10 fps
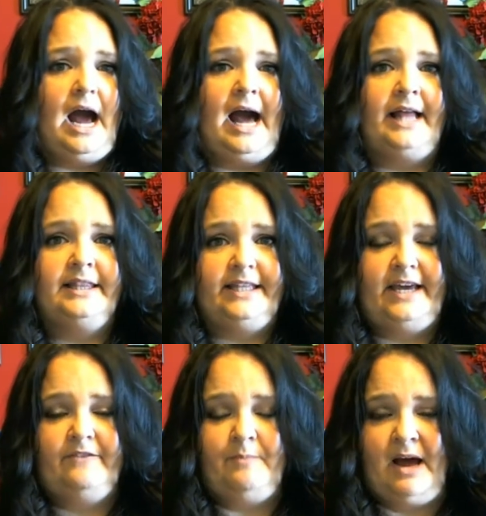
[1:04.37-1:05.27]
I
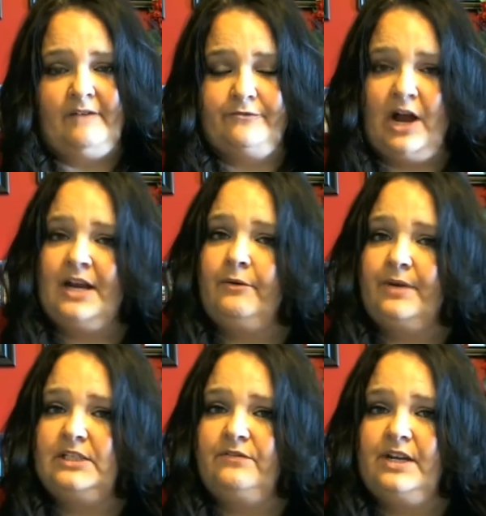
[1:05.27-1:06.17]
leave my Friday
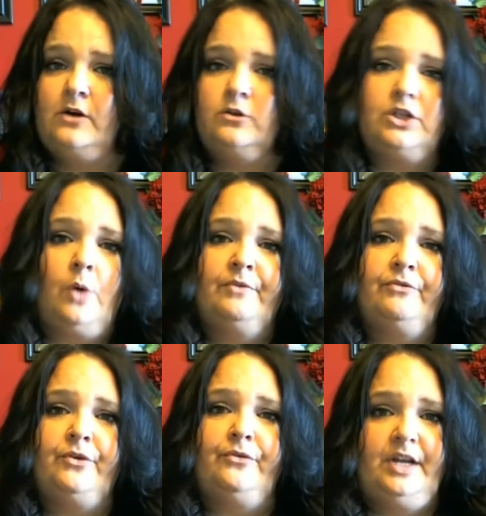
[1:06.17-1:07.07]
Reads videos open
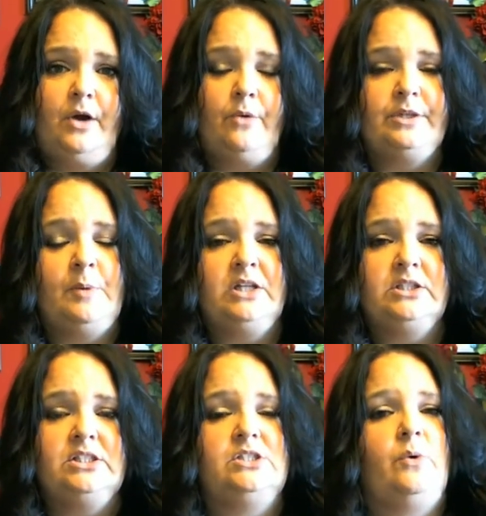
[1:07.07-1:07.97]
for video
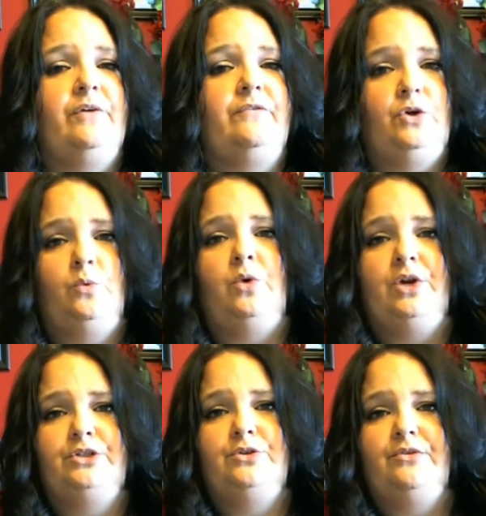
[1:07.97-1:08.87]
responses, so if you
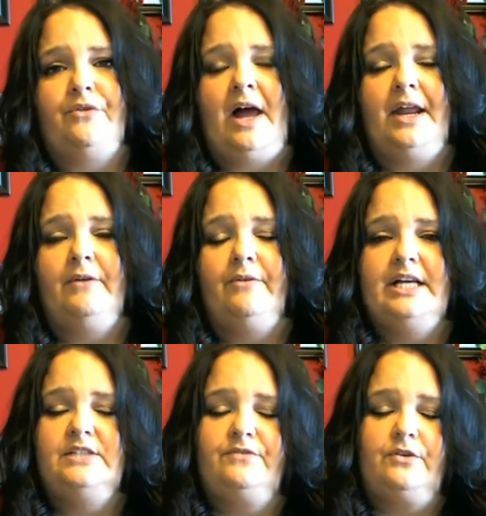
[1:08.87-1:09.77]
want to do a Friday
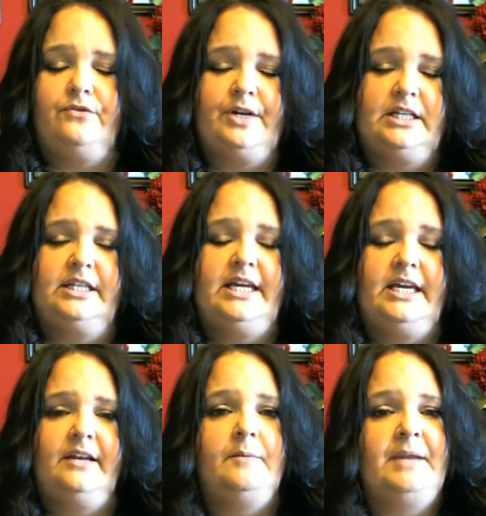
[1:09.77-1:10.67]
Reads, feel free to link
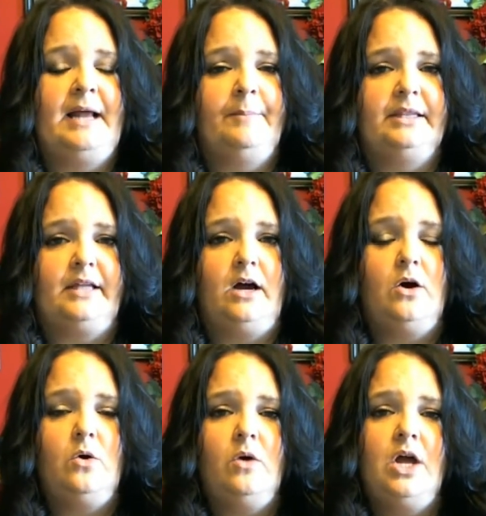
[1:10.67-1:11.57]
it up down
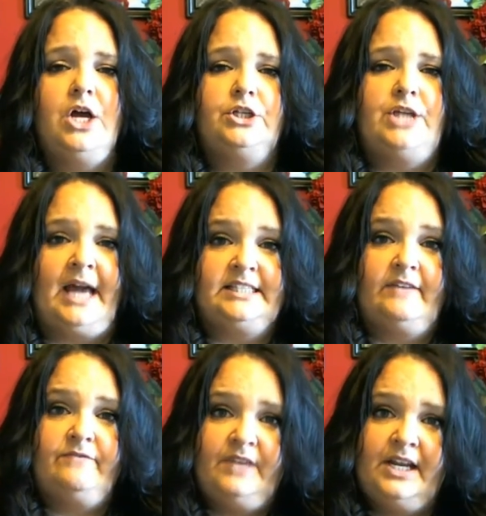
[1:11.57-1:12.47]
below as
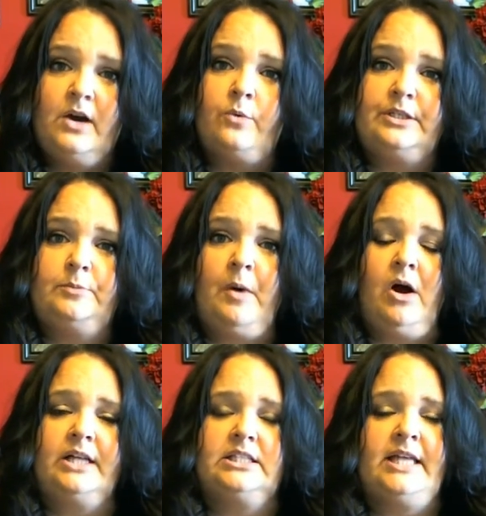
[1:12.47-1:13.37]
a video
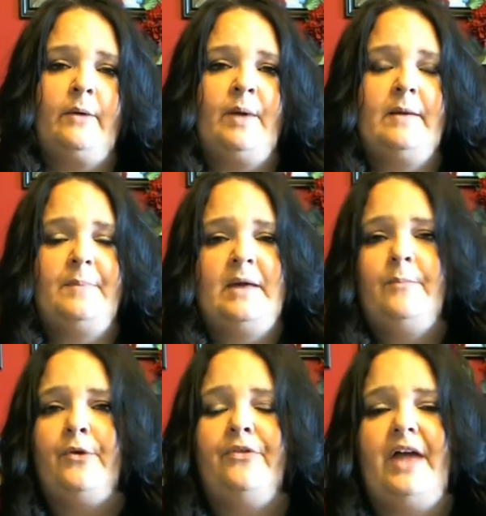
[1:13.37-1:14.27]
response. That way
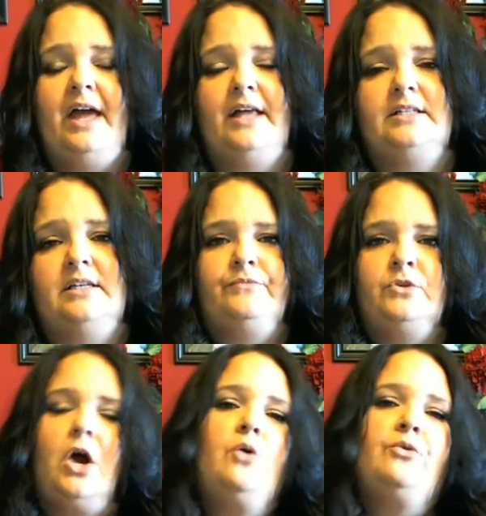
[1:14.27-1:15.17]
people that
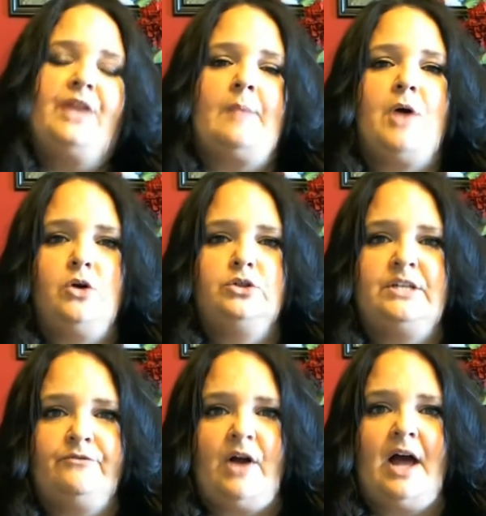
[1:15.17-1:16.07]
know that I'm
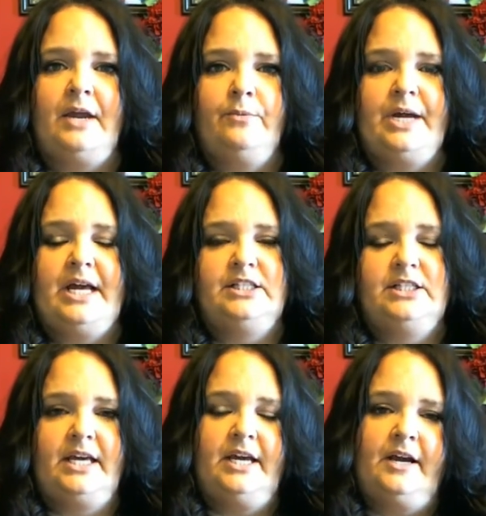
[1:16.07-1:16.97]
hosting Friday Reads,
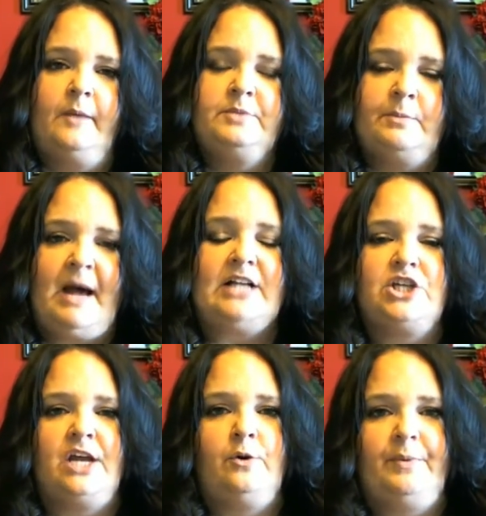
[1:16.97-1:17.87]
they can come to my
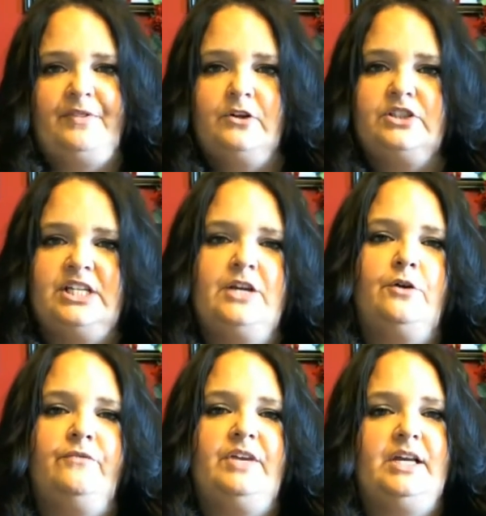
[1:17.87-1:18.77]
channel, but they'll see
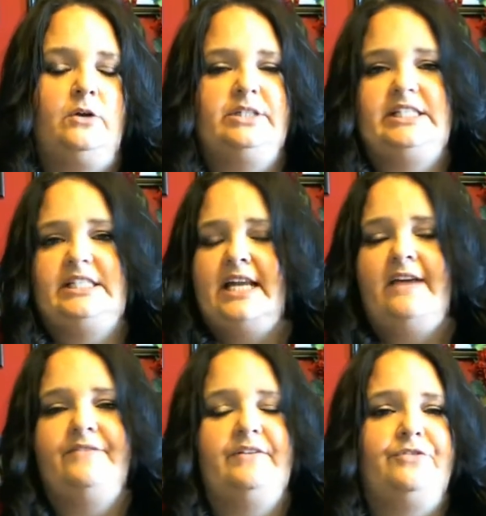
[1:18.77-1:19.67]
your video listed
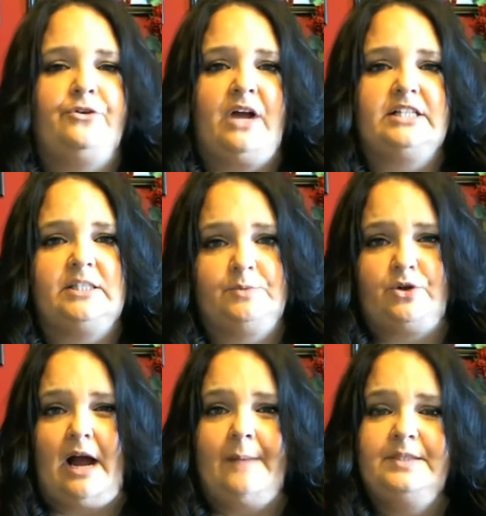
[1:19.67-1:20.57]
even if they're not
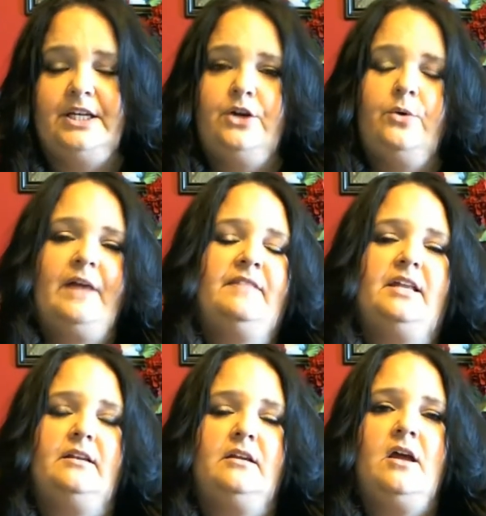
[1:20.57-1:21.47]
subscribed to you, and
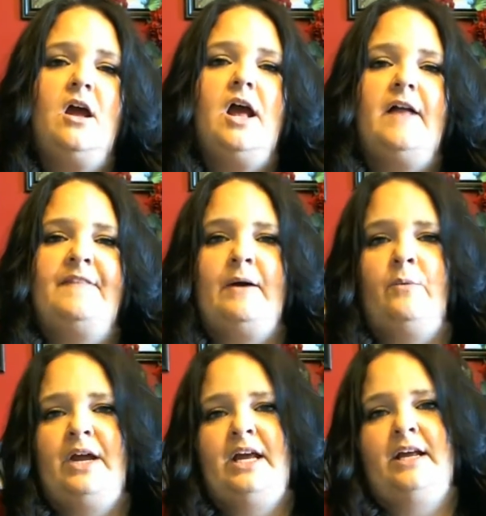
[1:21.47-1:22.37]
then that
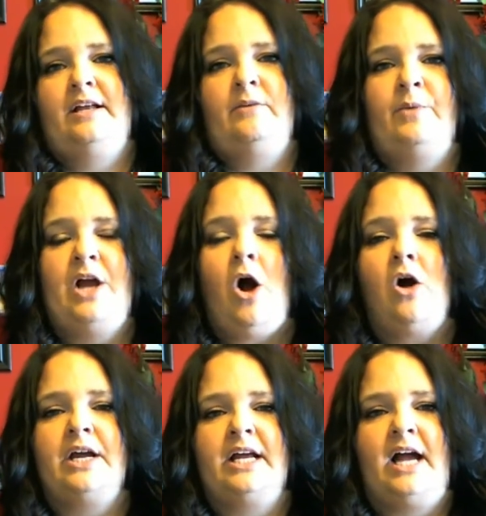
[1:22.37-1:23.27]
way we all
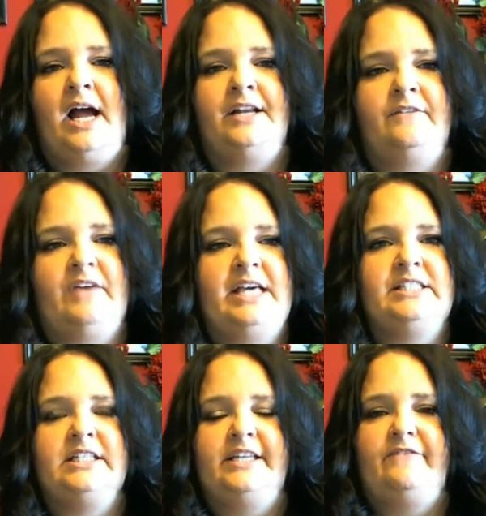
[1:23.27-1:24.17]
can kind of
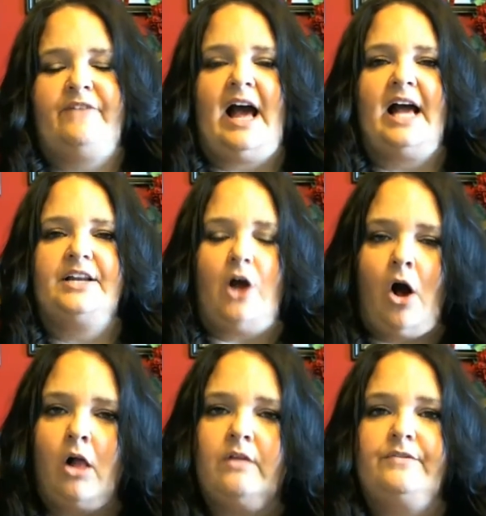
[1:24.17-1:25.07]
easily find
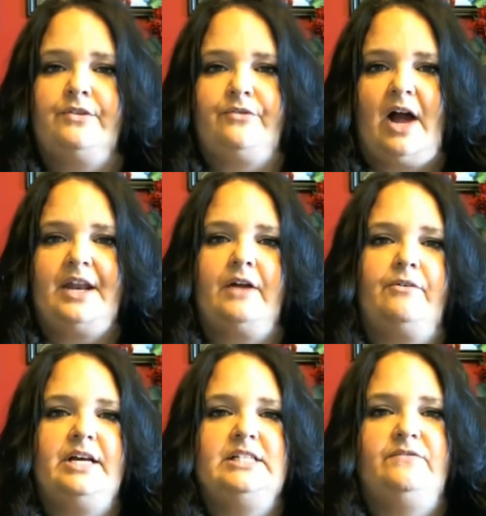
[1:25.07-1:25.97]
all of the Friday
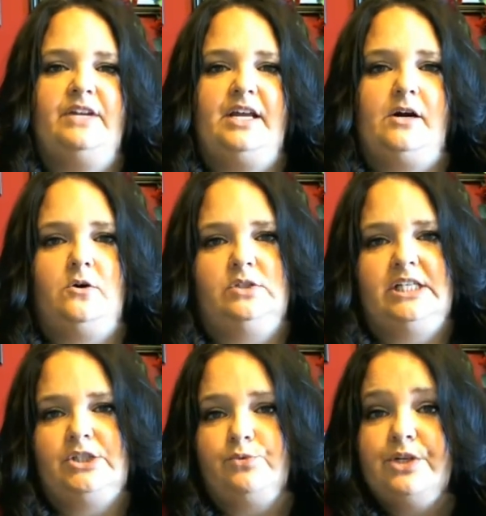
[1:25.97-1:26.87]
Reads videos.
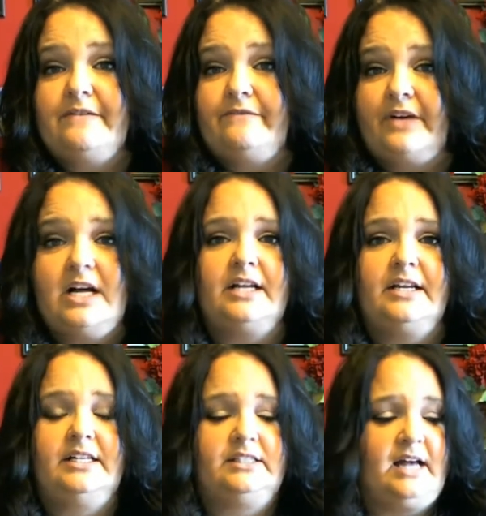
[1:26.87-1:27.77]
It's really fun.
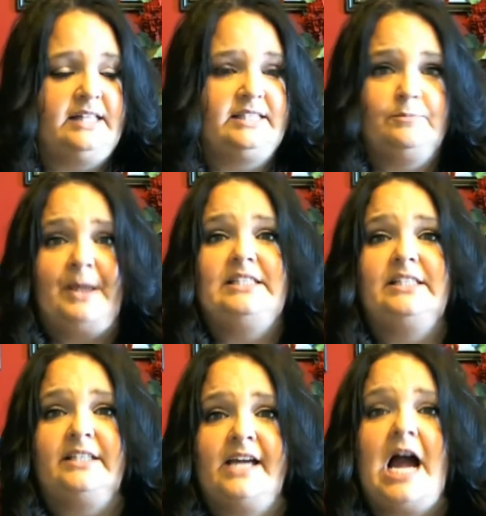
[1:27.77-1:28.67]
That's
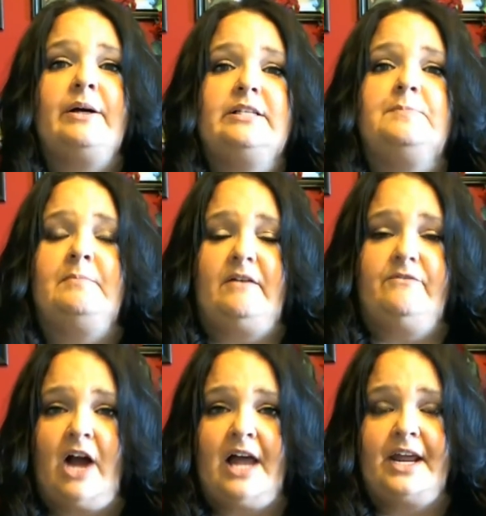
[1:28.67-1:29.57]
basically how I spend my
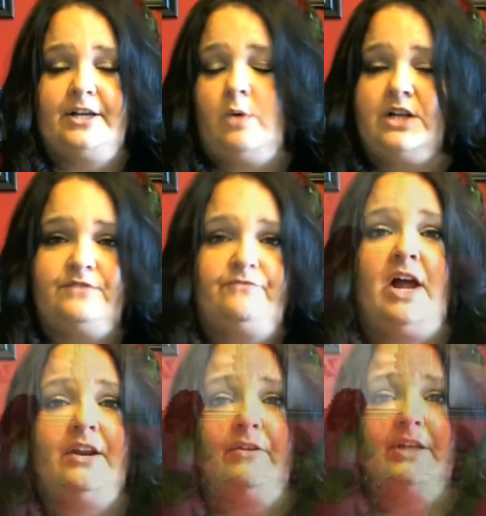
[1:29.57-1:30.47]
Friday, is watching Friday